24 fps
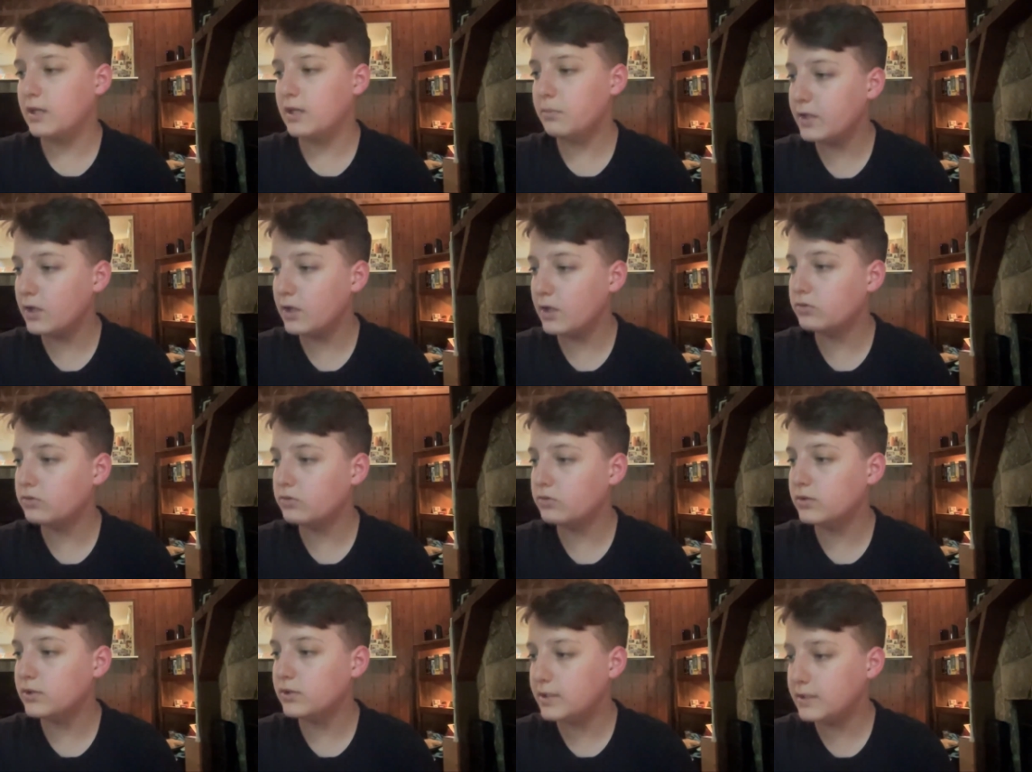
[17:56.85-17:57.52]
let
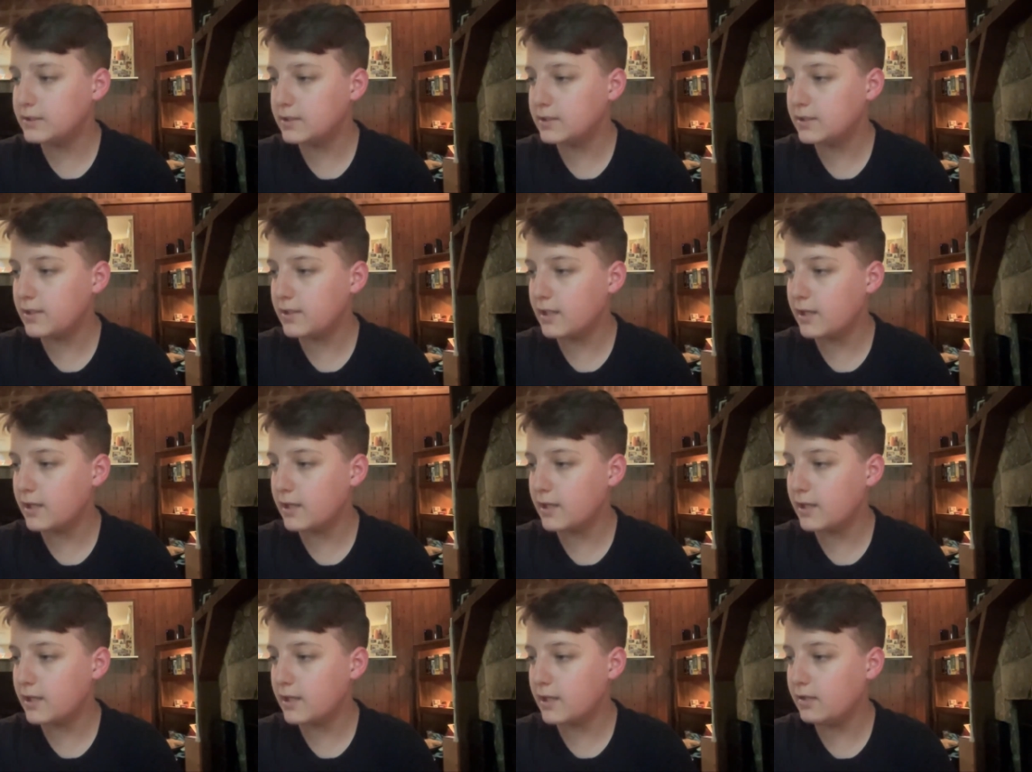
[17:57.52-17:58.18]
it be known
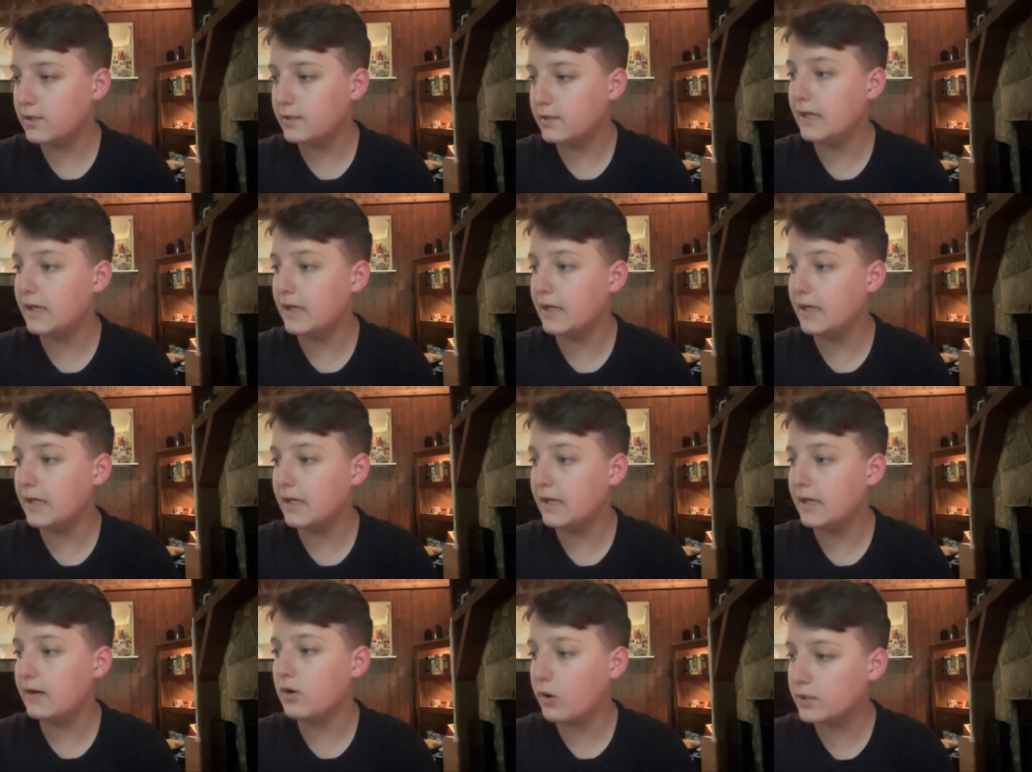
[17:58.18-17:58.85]
this day
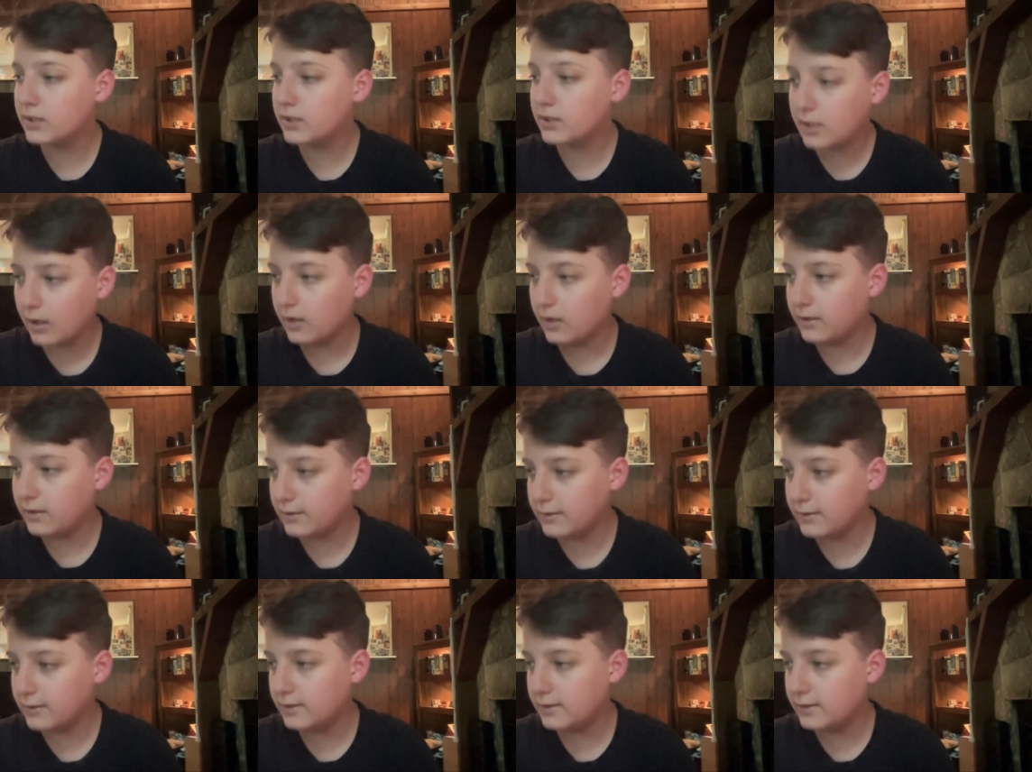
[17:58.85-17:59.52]
that thou
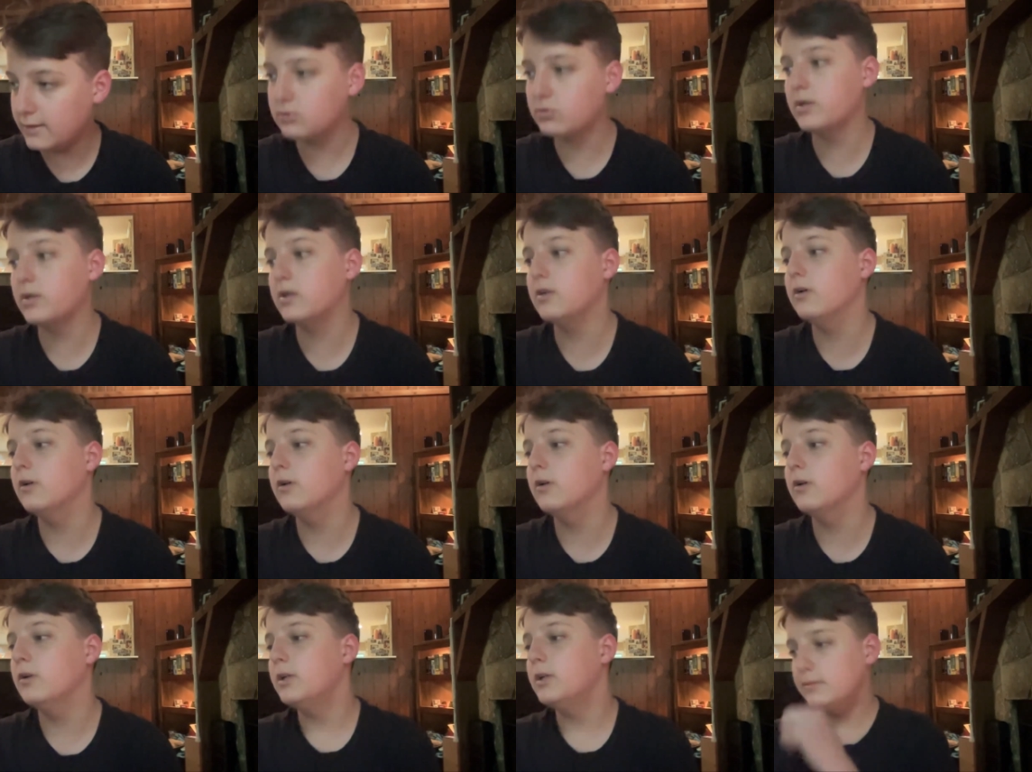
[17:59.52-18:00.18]
art God in
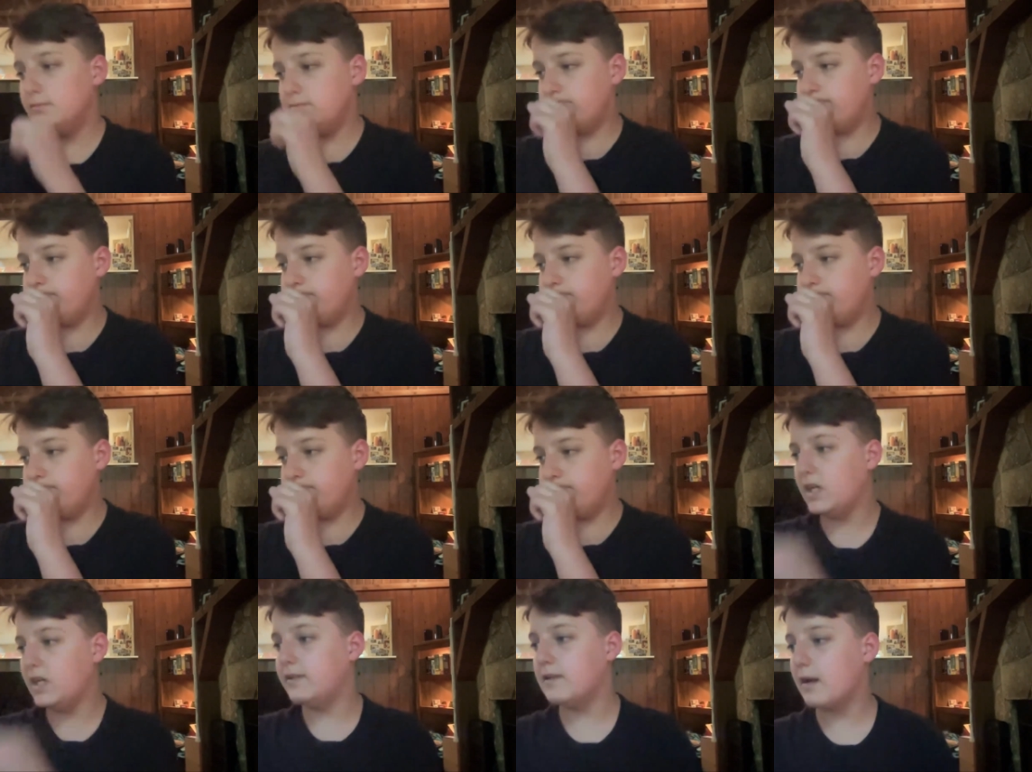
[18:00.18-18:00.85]
Israel,
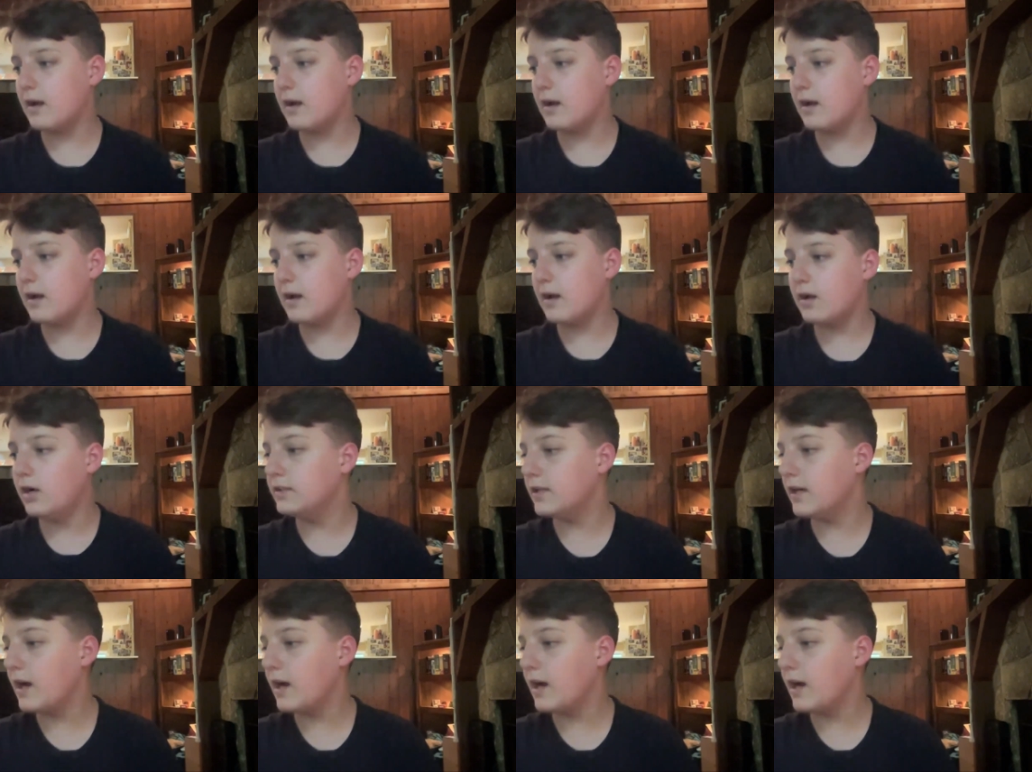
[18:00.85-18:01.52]
and
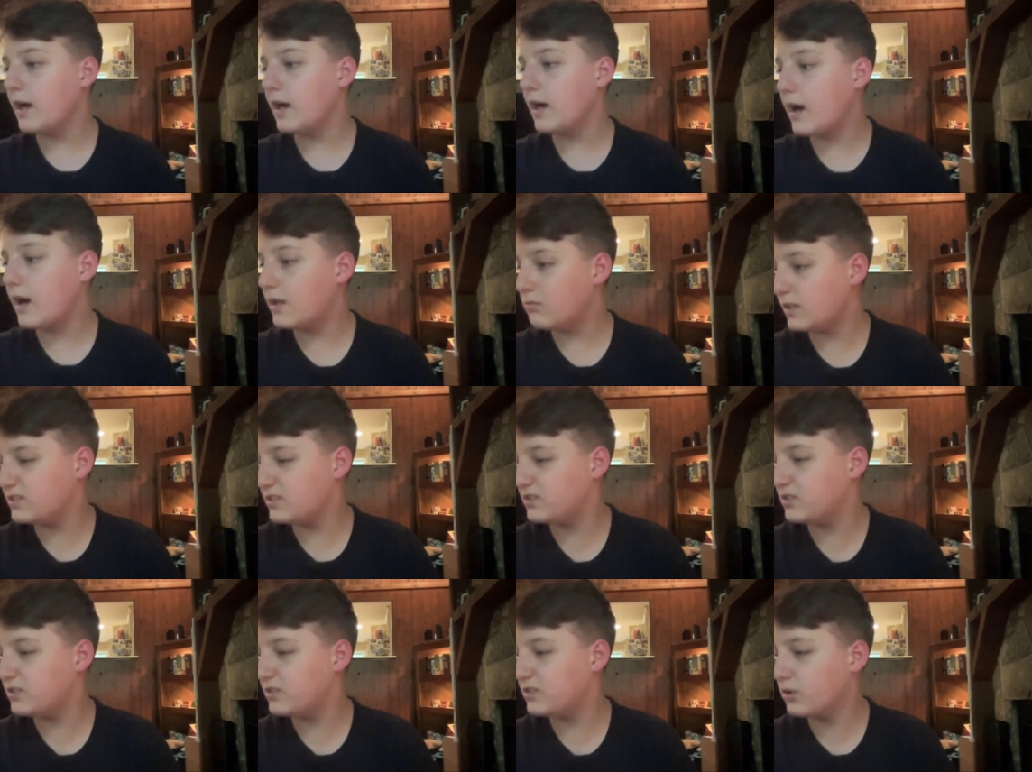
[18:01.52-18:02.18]
that
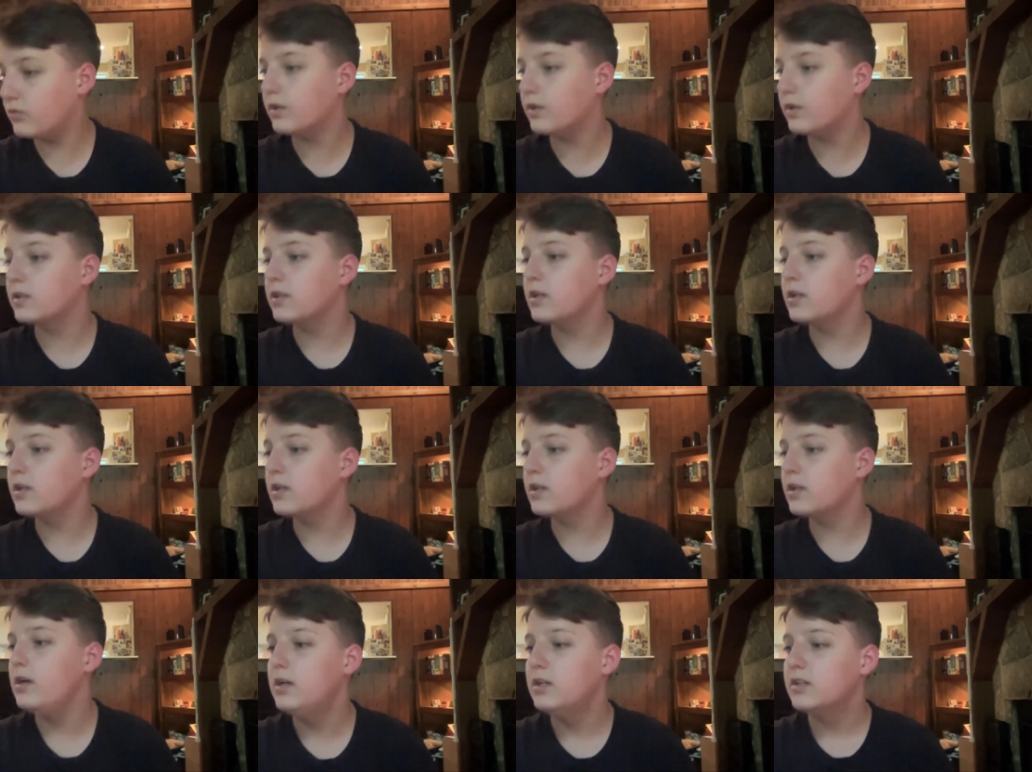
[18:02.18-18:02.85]
I am thy
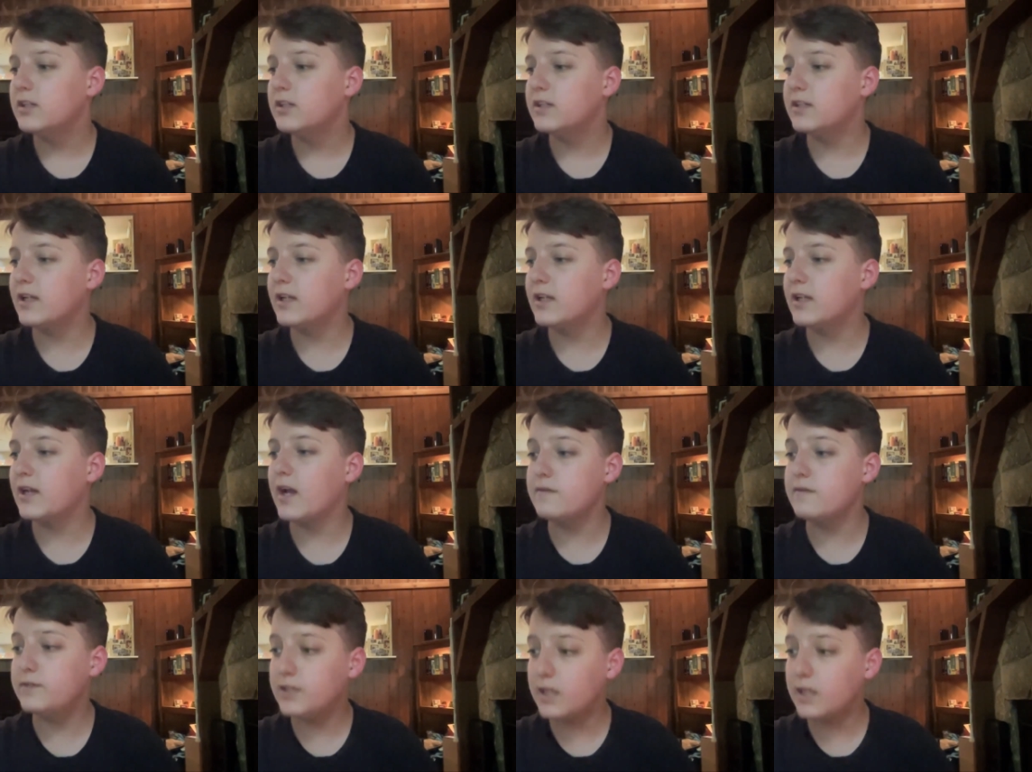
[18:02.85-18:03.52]
servant,
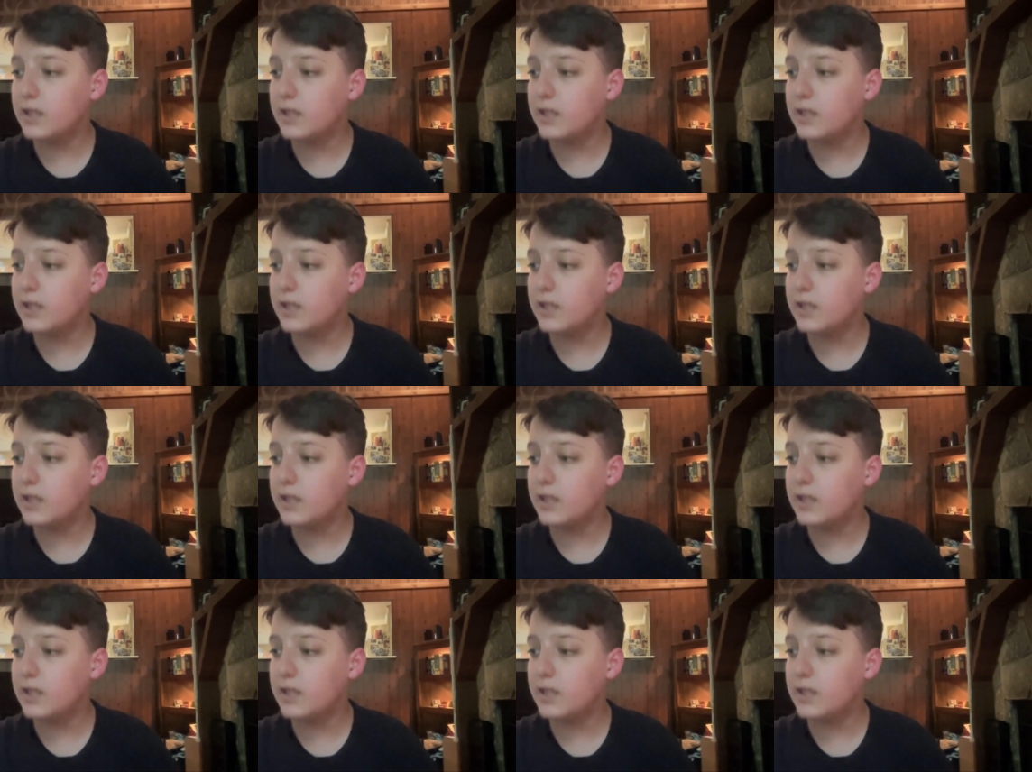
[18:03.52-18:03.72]
and that